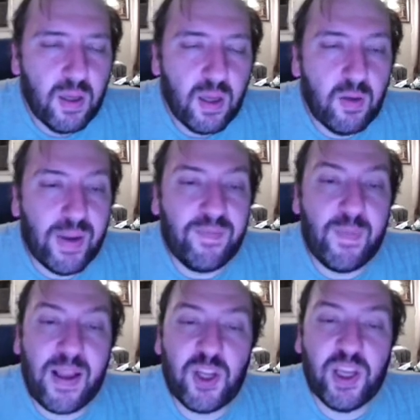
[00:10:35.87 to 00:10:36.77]
we have the
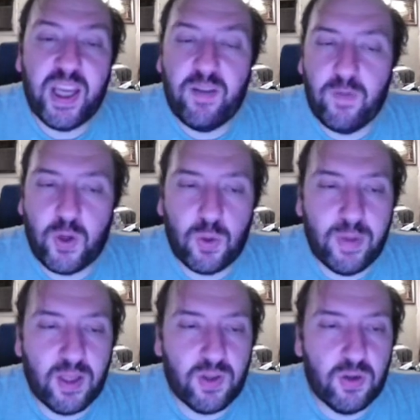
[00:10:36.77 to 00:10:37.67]
Magic Key Ritual
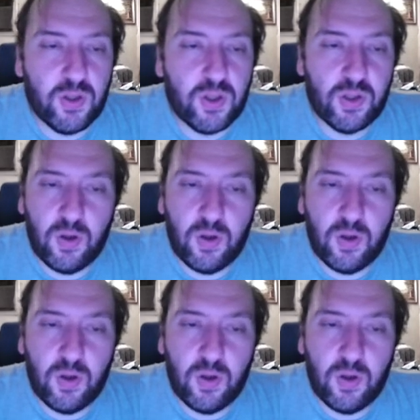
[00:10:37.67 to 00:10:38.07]
Monsters.